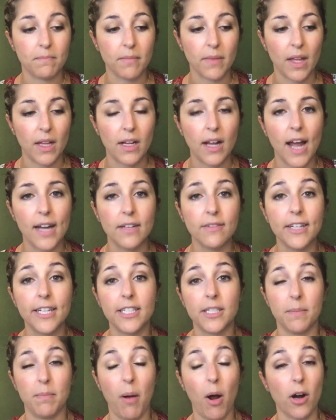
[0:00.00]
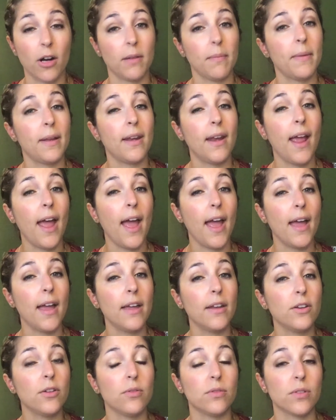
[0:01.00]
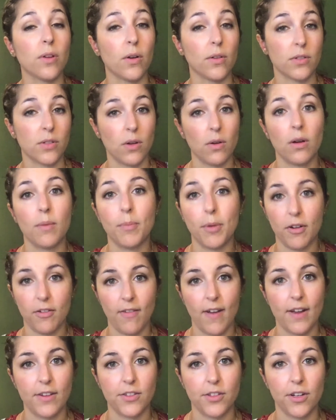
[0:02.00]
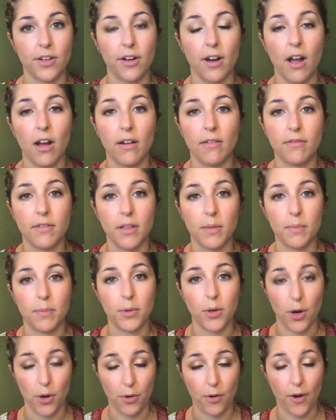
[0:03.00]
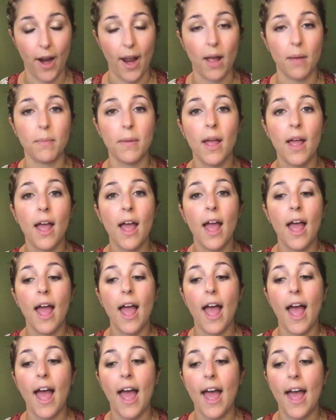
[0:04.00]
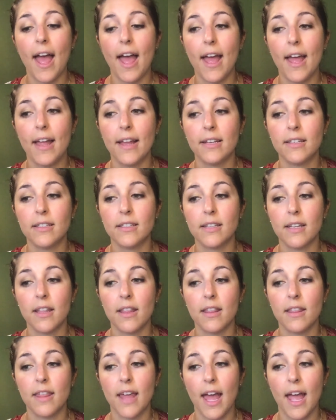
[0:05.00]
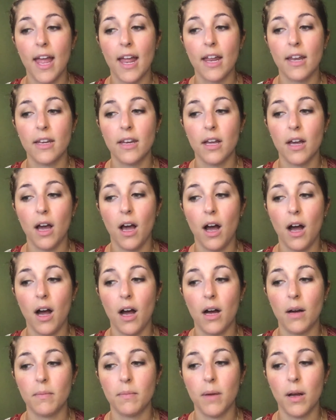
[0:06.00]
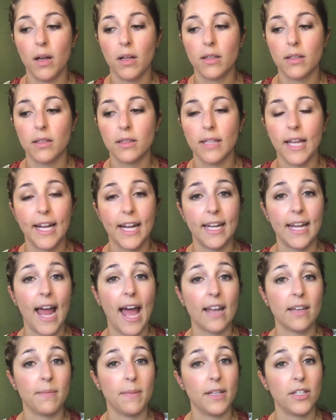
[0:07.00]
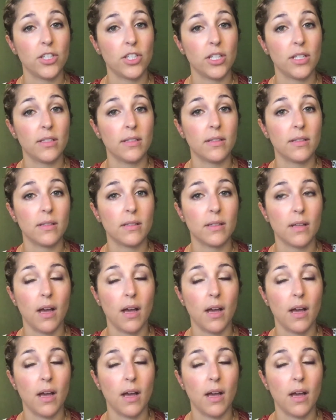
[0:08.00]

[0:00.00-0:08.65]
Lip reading: kind of like department head, who's also a professor of the program, and then like an admissions